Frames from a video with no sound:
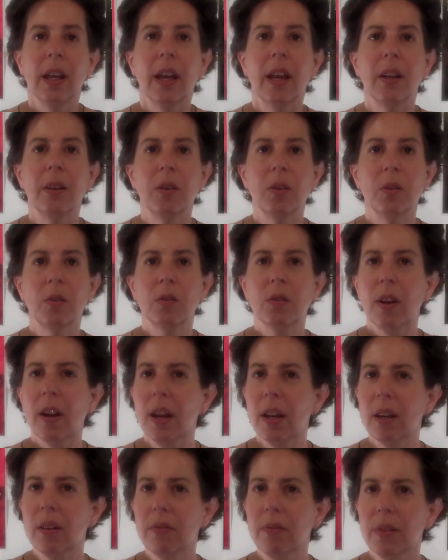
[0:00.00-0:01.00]
And you
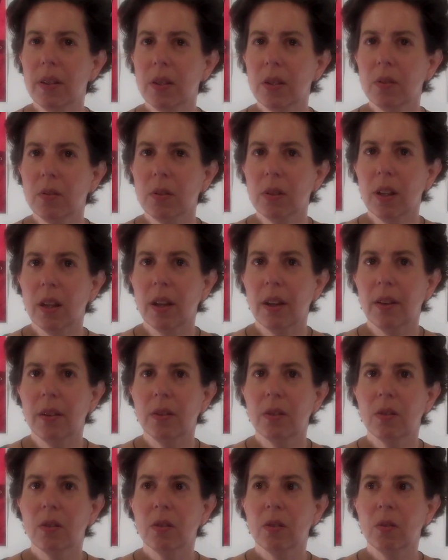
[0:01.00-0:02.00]
try to
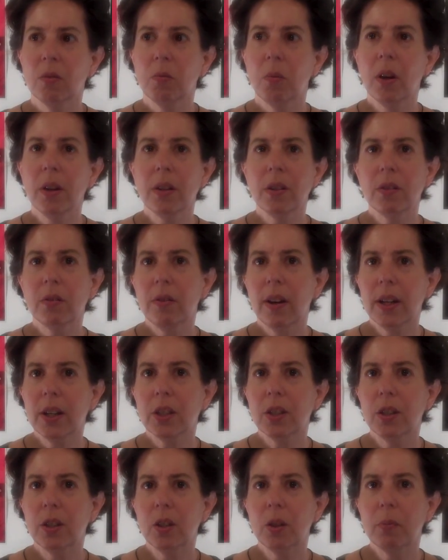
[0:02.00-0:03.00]
visualize what
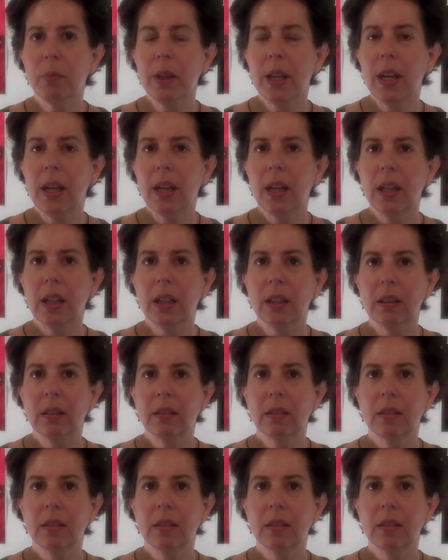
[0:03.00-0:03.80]
direction you'll be heading,